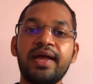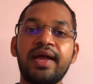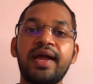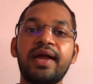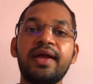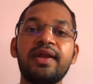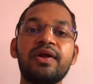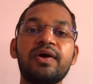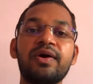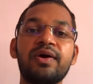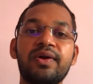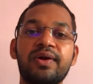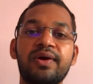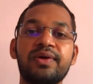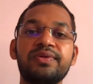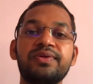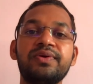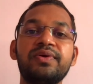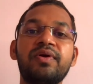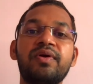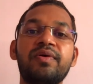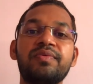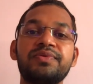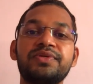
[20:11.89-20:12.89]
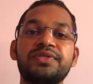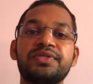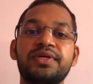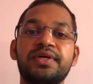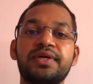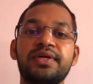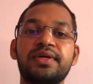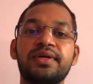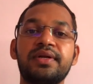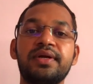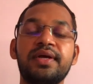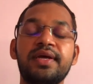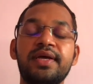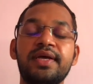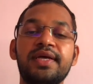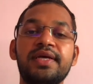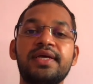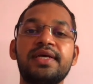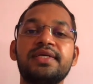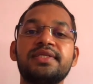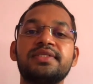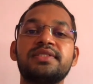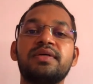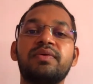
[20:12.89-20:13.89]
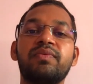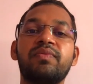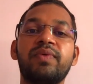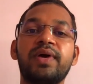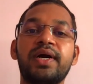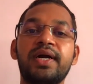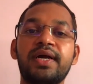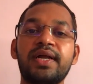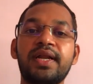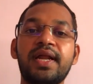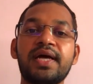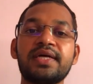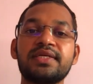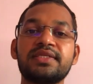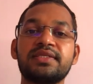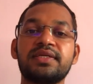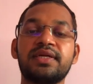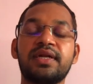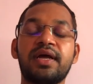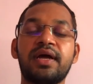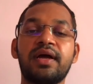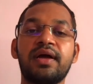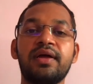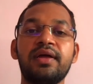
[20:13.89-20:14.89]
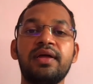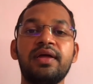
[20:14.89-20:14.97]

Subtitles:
and another option is a Vajrasana,